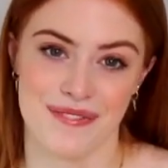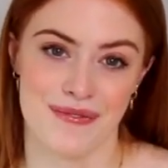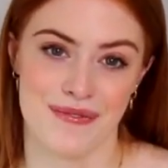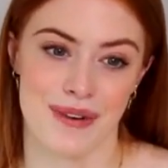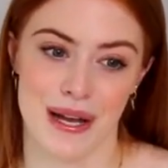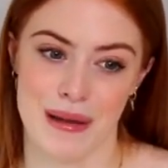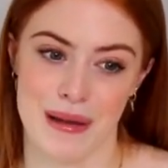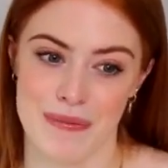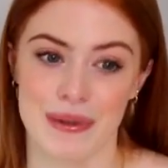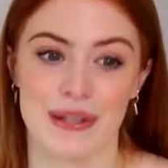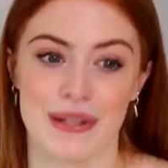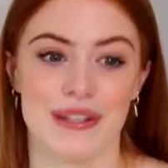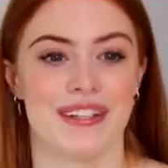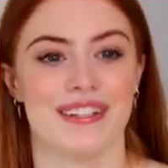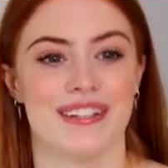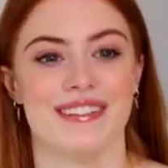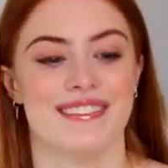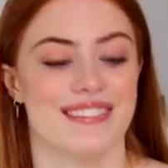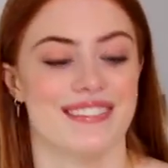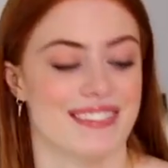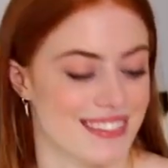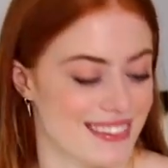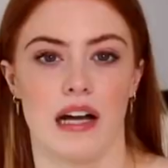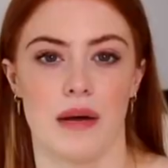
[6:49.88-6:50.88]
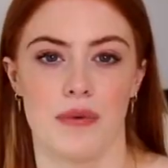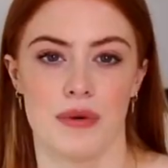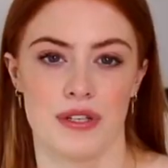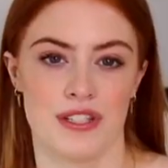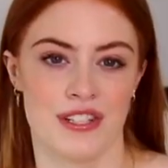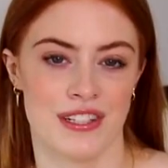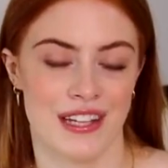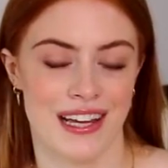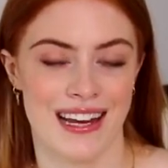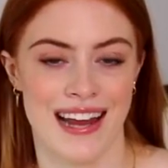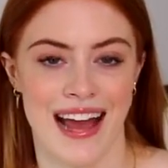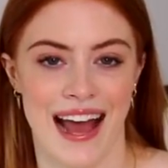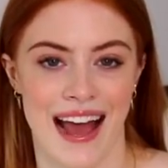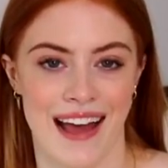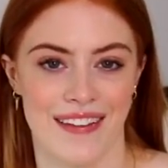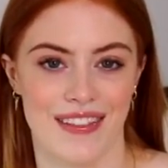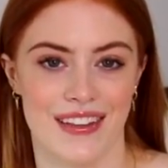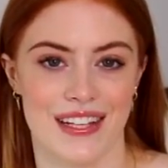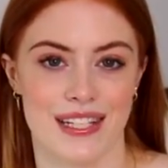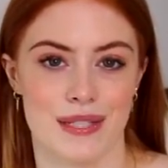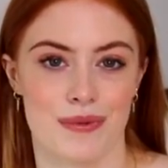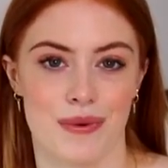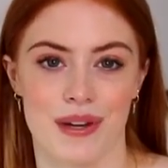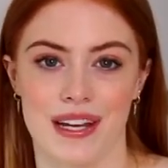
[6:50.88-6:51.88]
in my opinion. I wasn't going to add
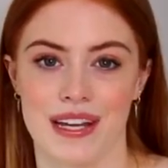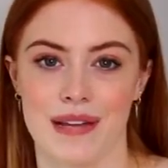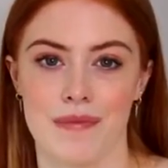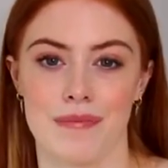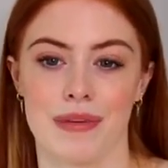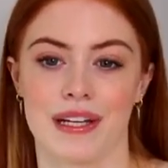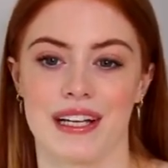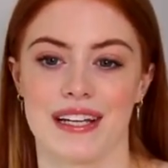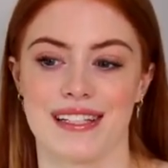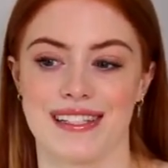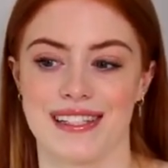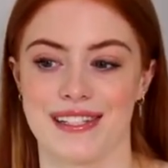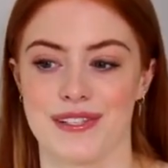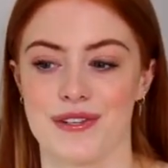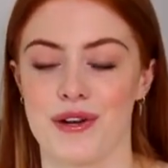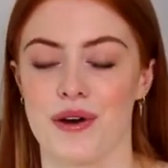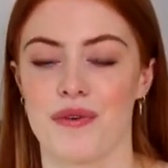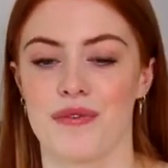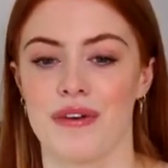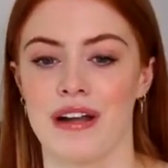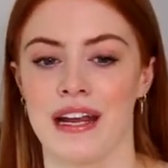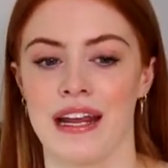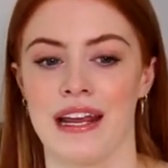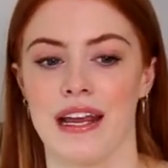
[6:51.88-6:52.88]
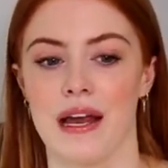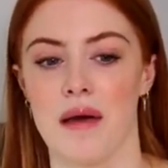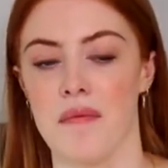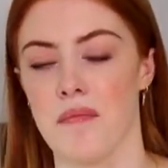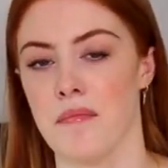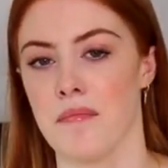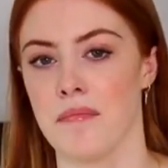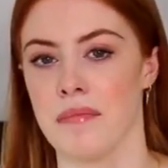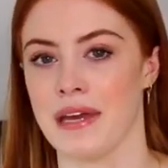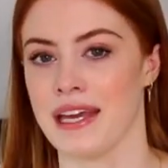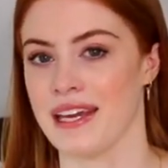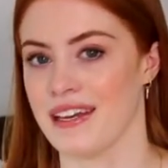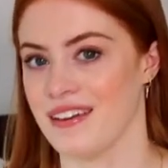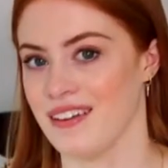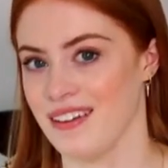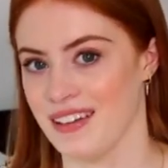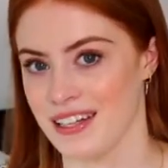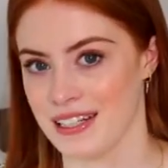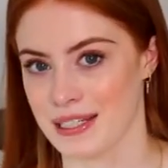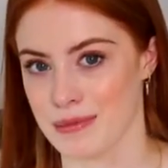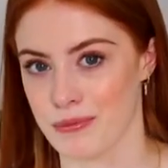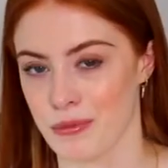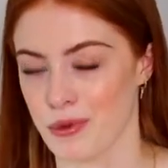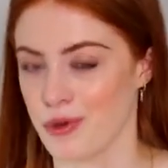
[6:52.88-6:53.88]
this one in because it's not really a meal,
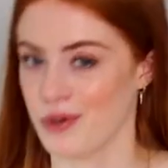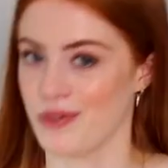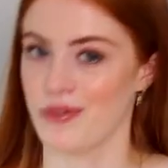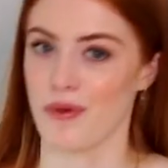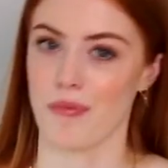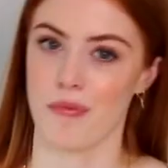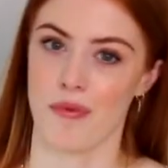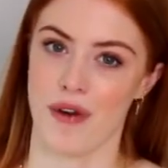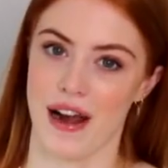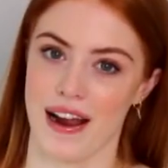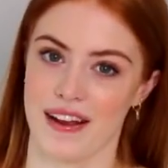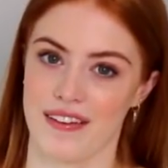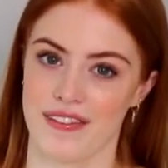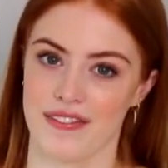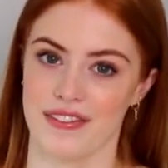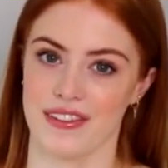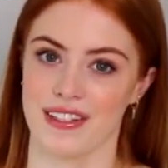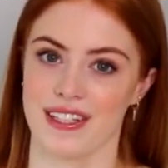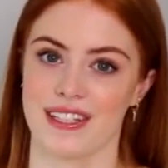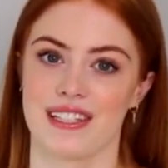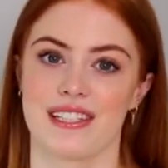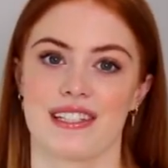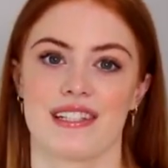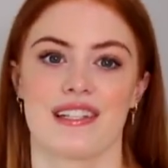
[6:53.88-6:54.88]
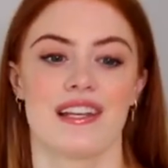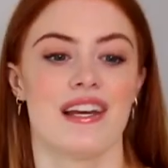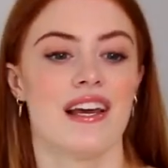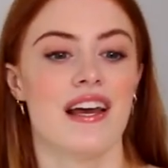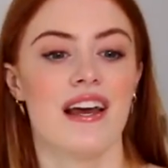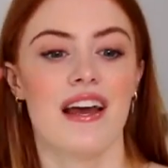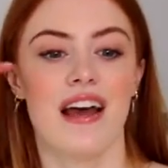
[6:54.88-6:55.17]
it's more of a breakfast.